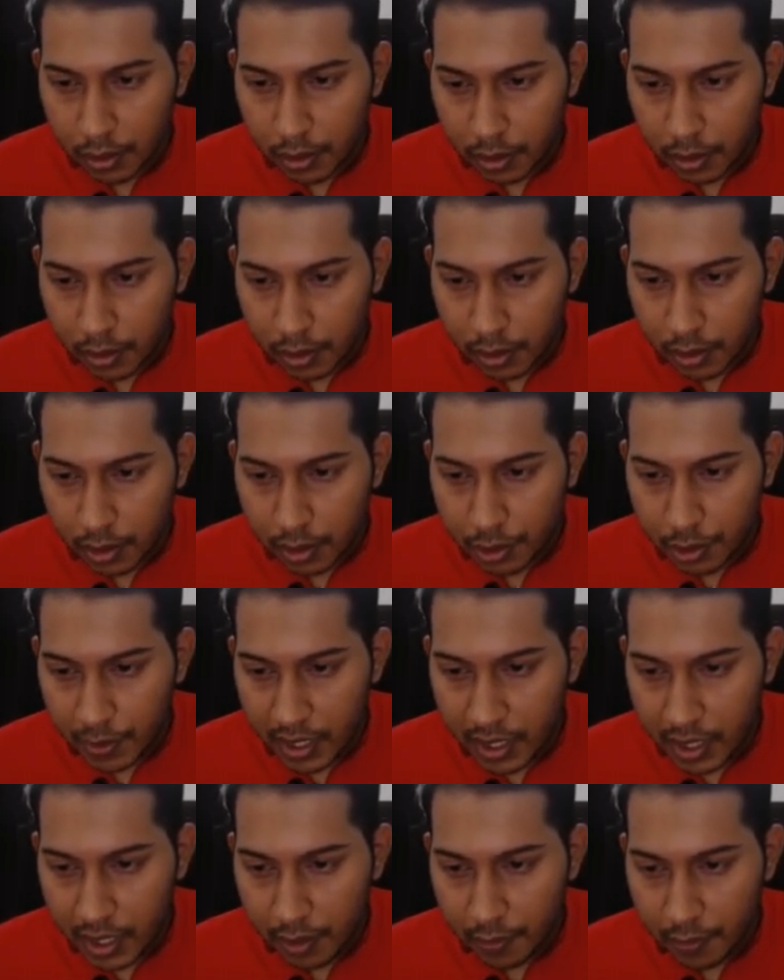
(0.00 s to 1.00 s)
the
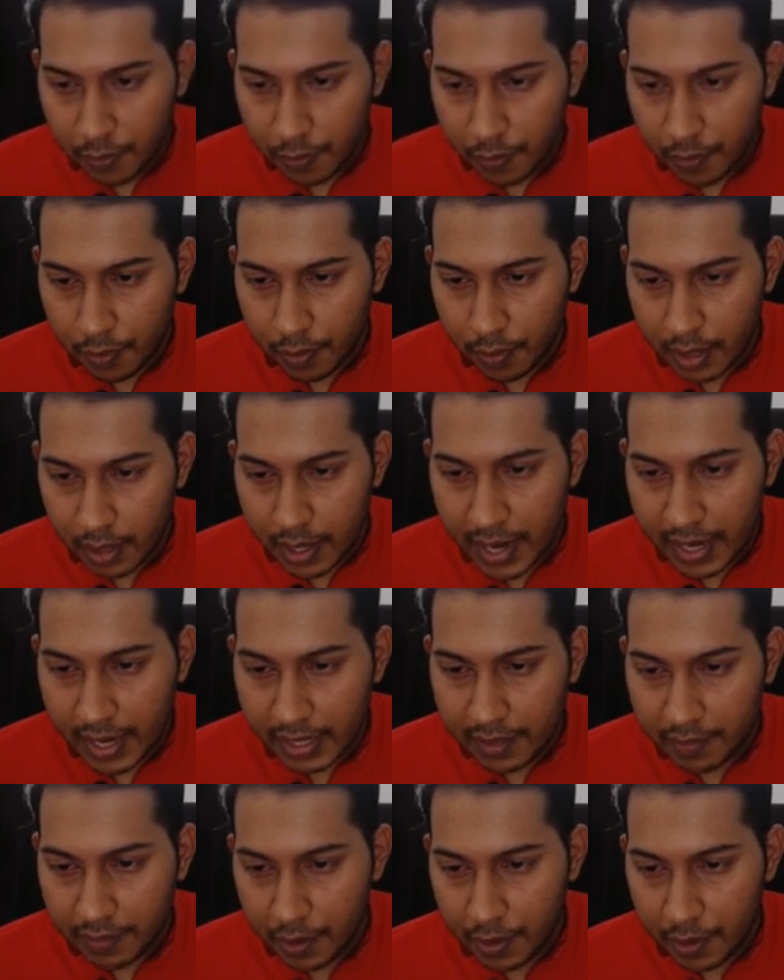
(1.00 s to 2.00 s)

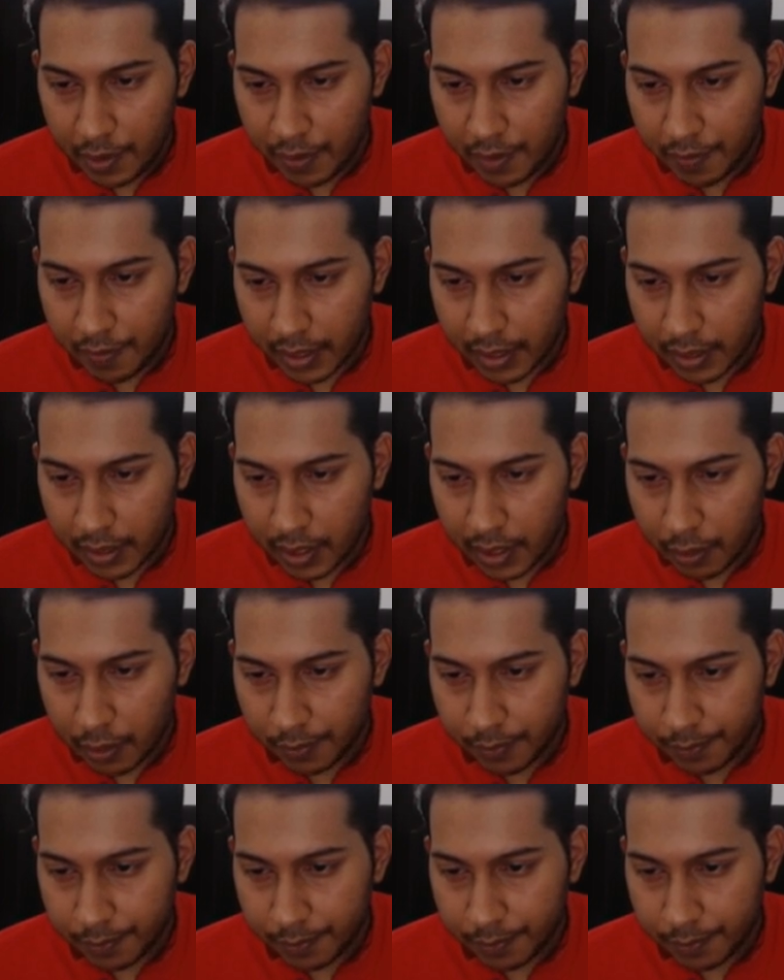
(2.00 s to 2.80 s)
negative 3 we factor out.